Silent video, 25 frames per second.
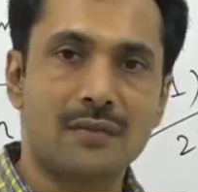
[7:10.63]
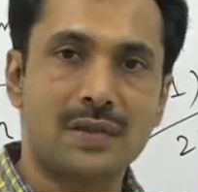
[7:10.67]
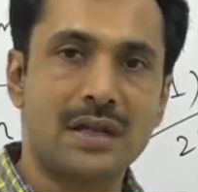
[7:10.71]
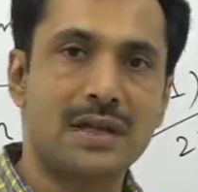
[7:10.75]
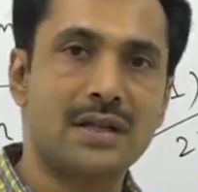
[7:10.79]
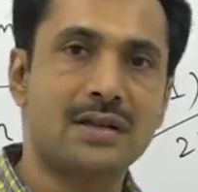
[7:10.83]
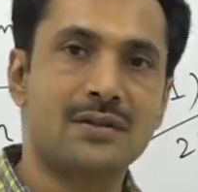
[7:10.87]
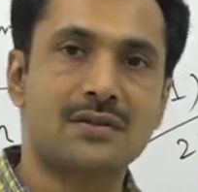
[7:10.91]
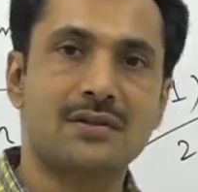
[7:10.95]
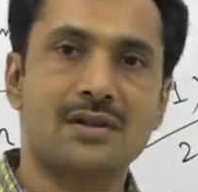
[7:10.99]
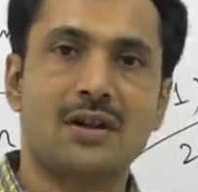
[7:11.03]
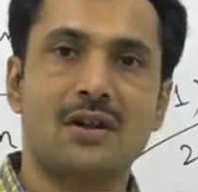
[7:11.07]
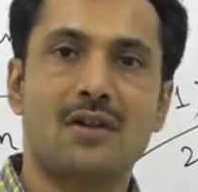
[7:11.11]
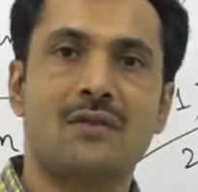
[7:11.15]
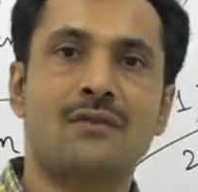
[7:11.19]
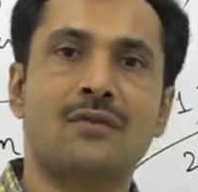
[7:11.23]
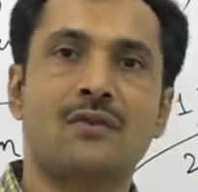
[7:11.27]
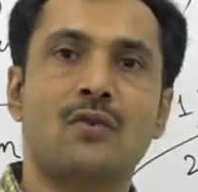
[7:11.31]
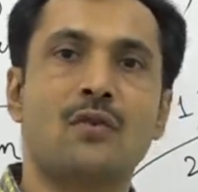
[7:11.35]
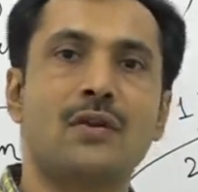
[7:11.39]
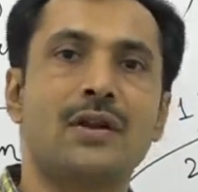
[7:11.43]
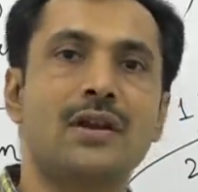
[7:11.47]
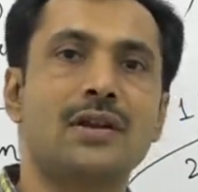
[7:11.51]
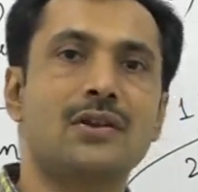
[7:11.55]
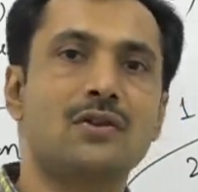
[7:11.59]
instead of
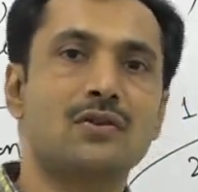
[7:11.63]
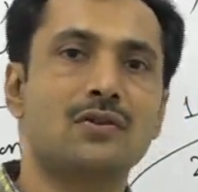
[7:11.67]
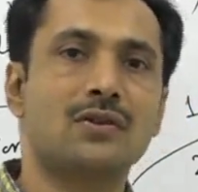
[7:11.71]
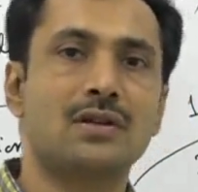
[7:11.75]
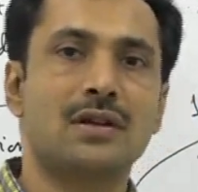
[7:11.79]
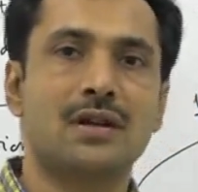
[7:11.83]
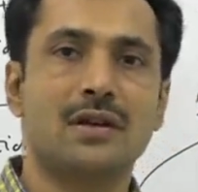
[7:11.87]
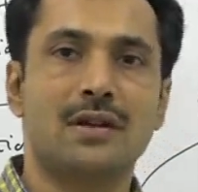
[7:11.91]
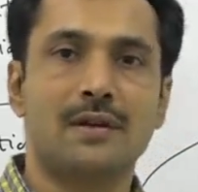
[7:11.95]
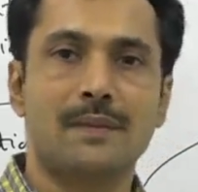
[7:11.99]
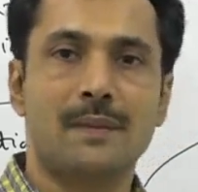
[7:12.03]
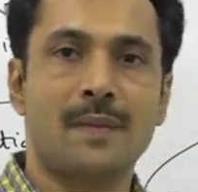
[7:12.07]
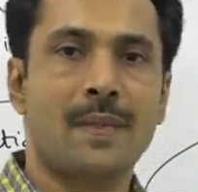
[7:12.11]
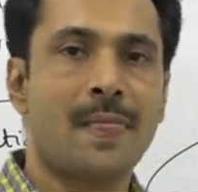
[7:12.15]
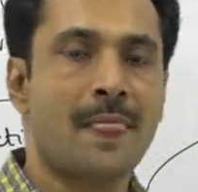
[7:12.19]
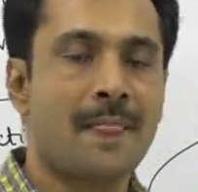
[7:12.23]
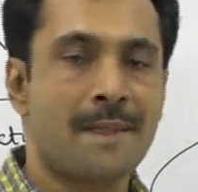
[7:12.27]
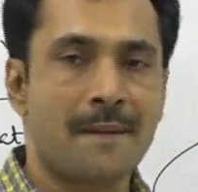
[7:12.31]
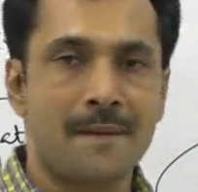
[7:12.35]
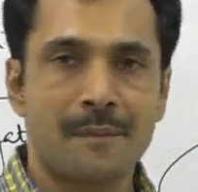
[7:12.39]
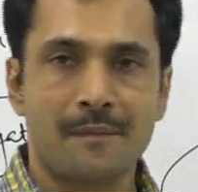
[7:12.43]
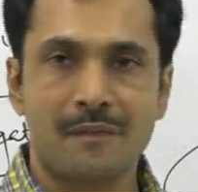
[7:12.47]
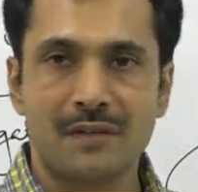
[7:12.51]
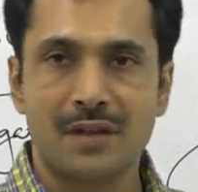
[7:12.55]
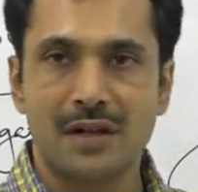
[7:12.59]
going to the
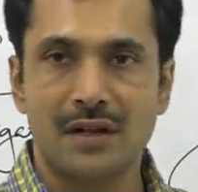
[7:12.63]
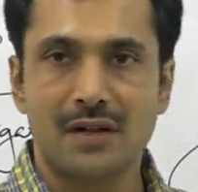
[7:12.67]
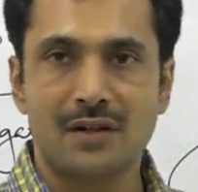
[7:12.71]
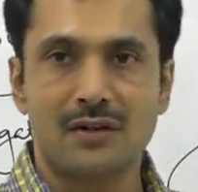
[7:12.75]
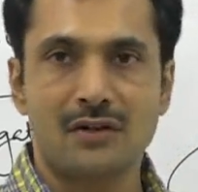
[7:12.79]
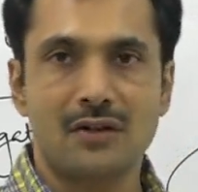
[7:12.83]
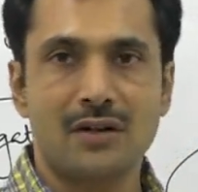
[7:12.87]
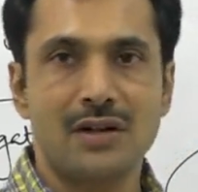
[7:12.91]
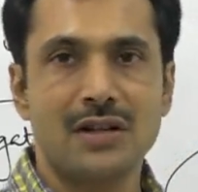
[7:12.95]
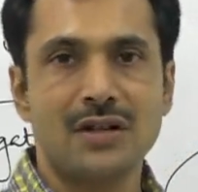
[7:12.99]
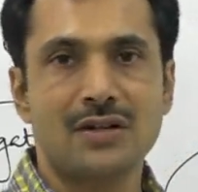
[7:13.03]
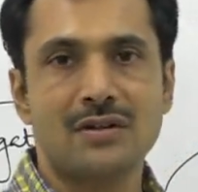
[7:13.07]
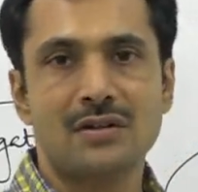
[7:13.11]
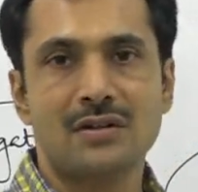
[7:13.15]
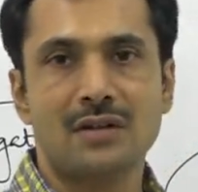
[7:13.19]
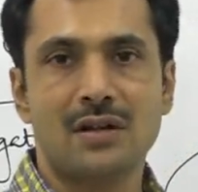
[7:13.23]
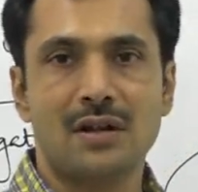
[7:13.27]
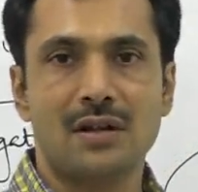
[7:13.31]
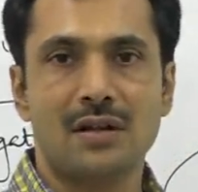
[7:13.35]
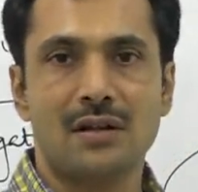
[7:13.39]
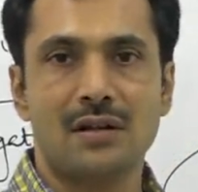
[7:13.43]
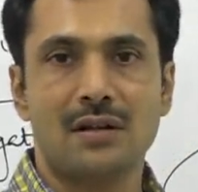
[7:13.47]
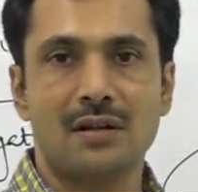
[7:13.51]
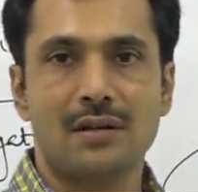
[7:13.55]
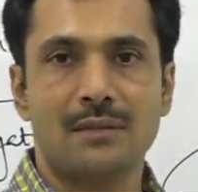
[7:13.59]

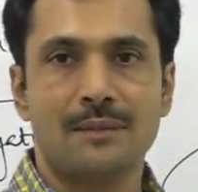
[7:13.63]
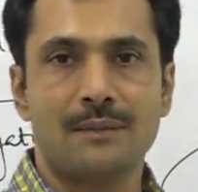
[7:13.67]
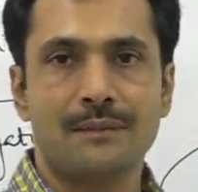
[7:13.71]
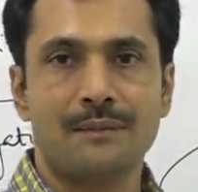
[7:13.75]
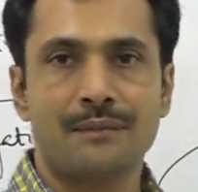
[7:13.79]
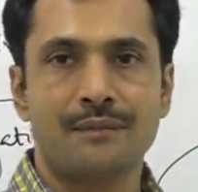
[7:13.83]
traditional